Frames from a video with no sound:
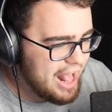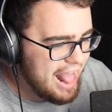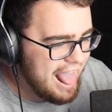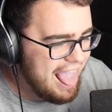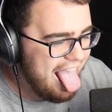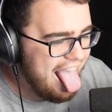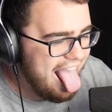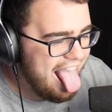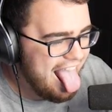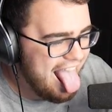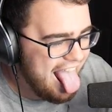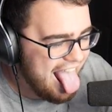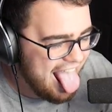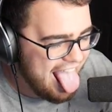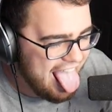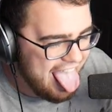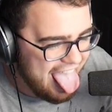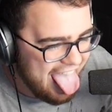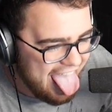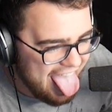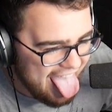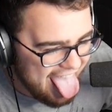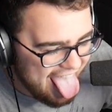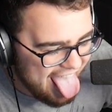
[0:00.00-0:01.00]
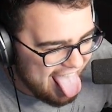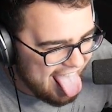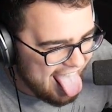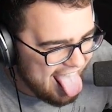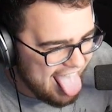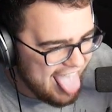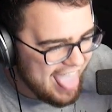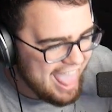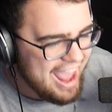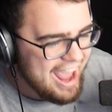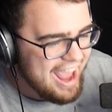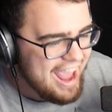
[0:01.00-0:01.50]

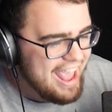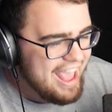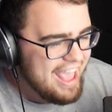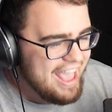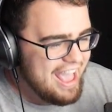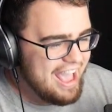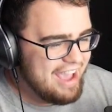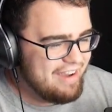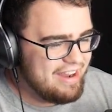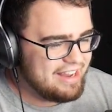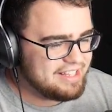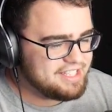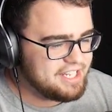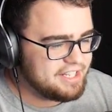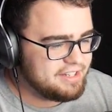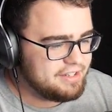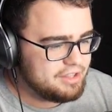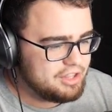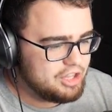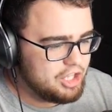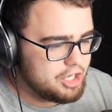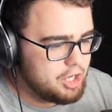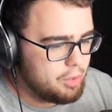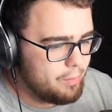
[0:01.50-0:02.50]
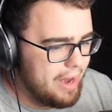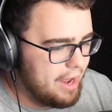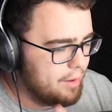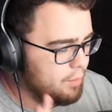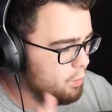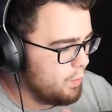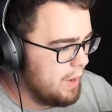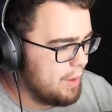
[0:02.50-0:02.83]
okay. All right, Jen. Need... Look around.